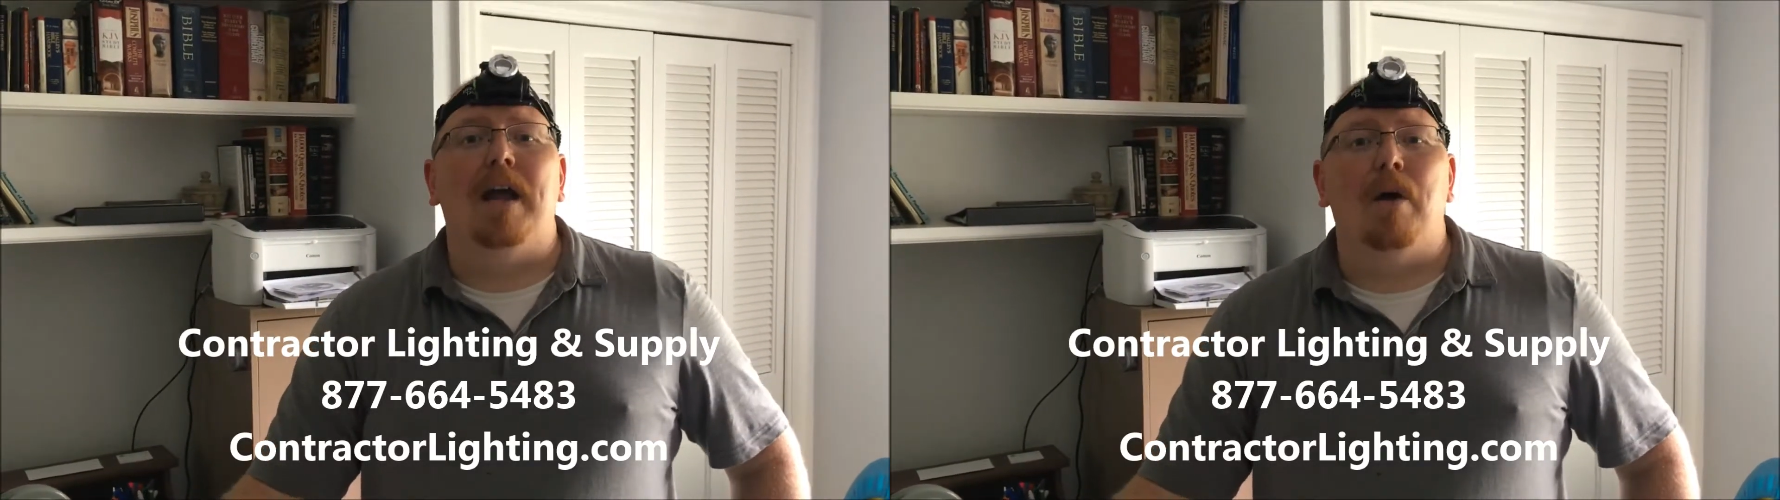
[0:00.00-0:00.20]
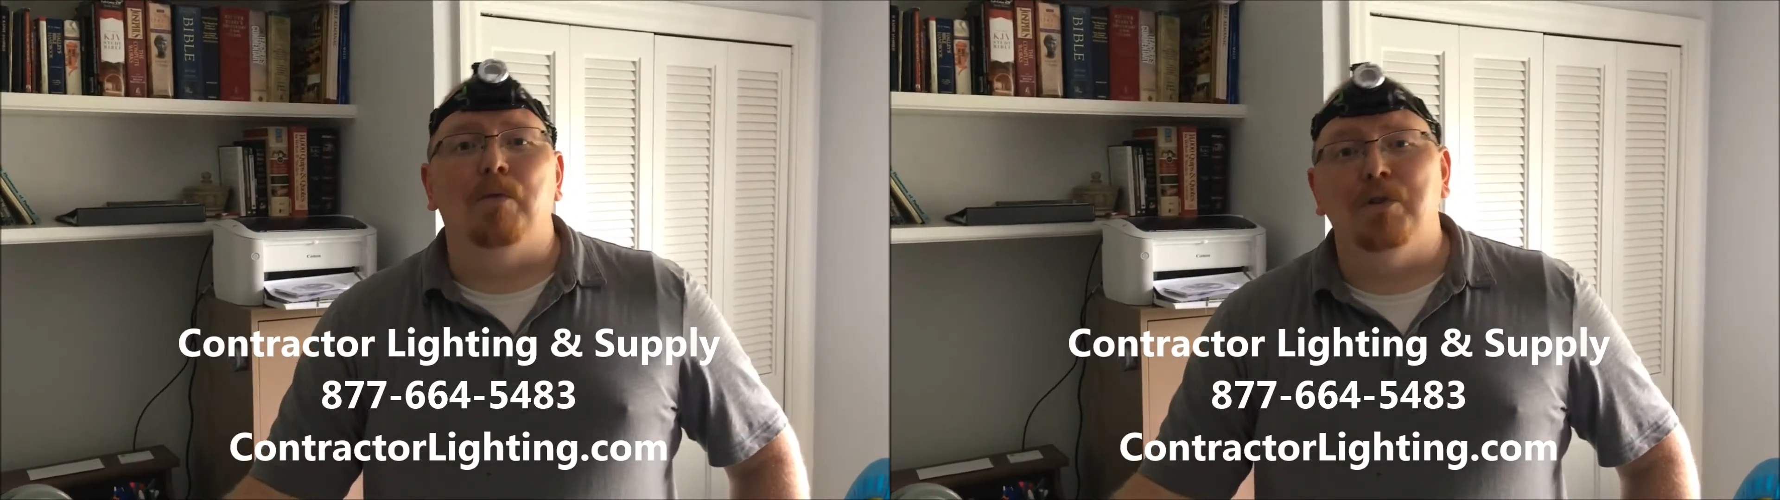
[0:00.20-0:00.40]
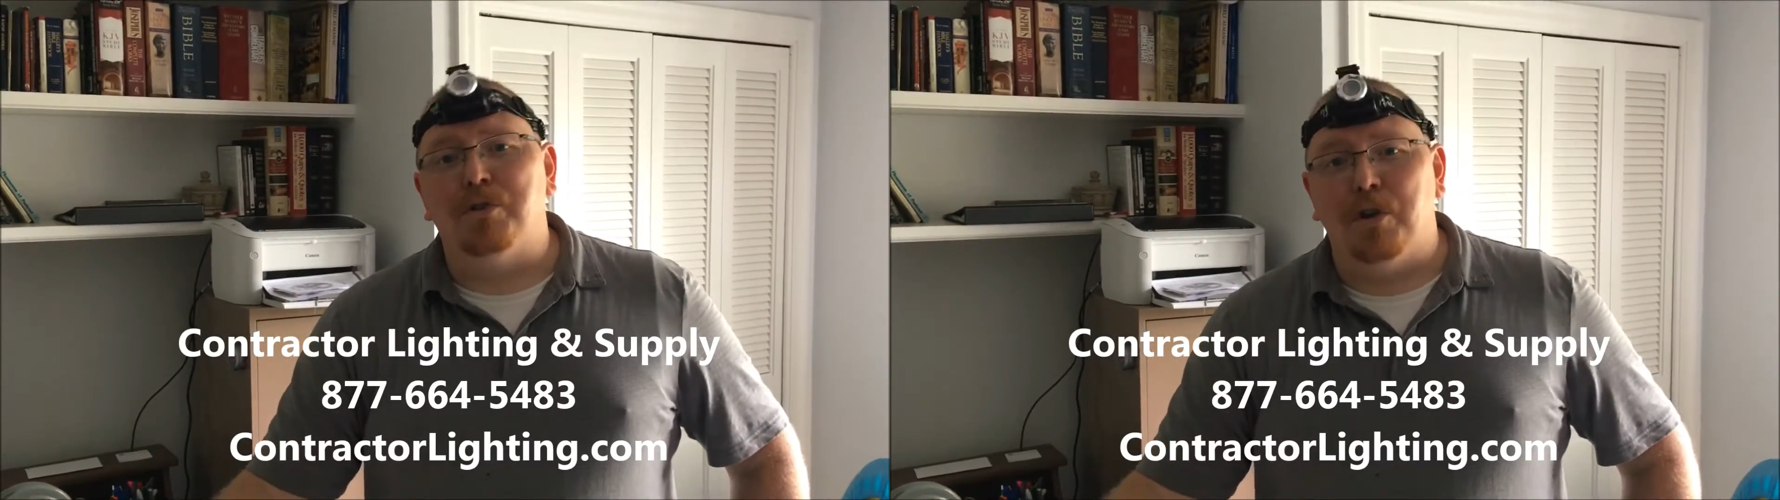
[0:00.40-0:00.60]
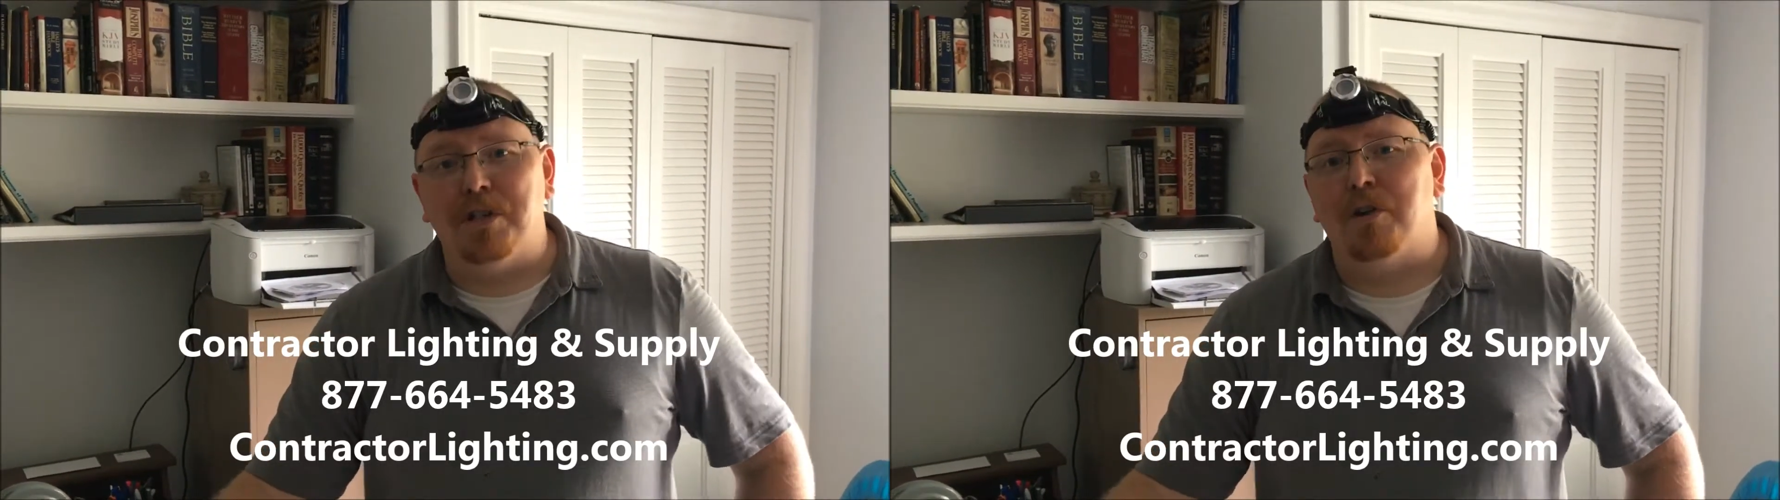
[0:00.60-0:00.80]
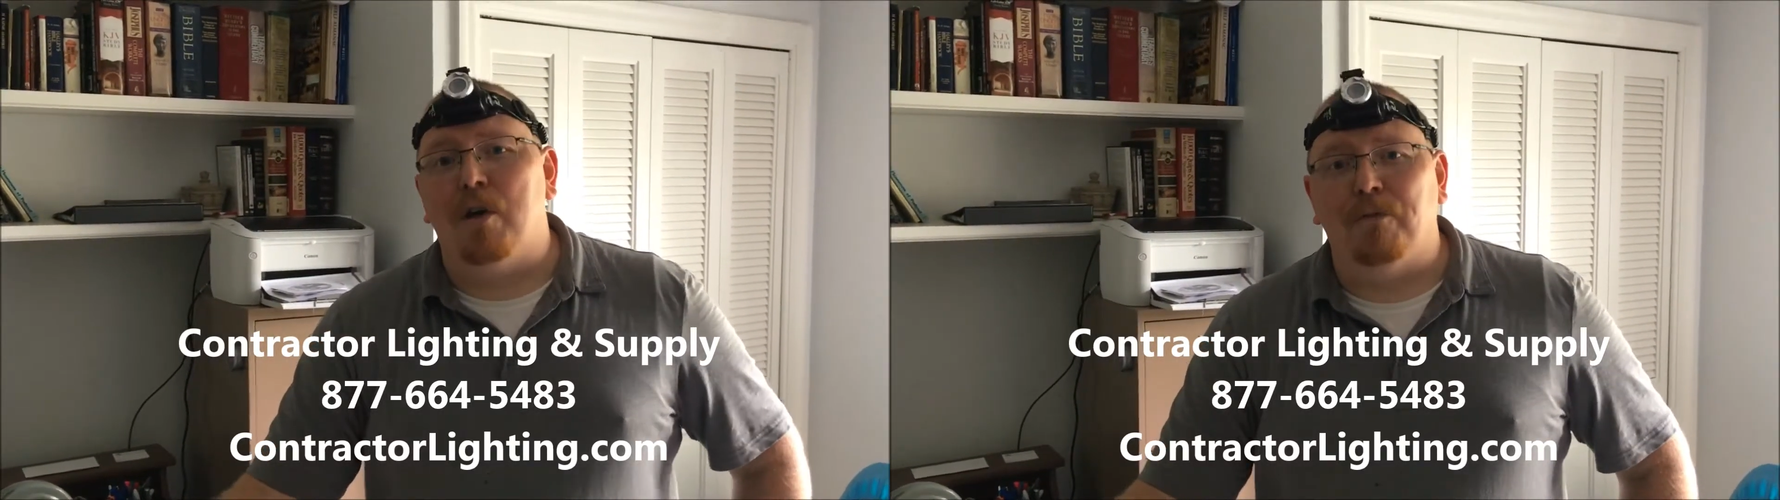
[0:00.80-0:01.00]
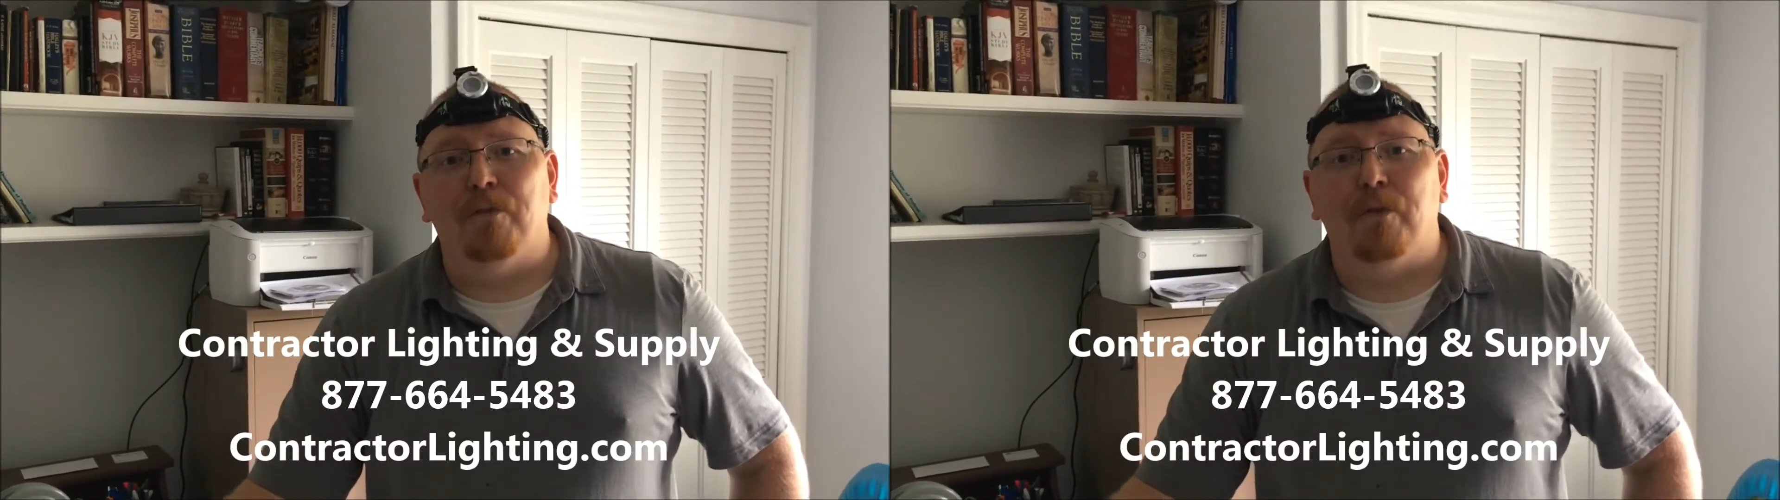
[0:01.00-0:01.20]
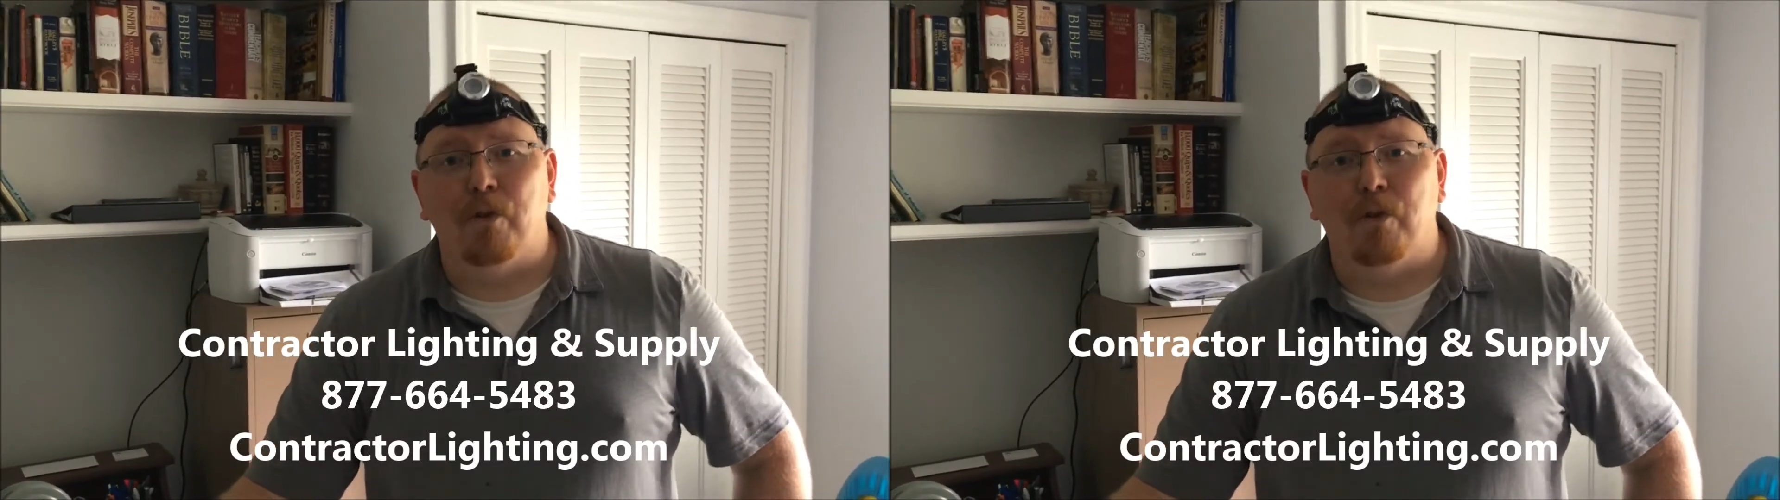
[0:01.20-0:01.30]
now, when you turn this on for the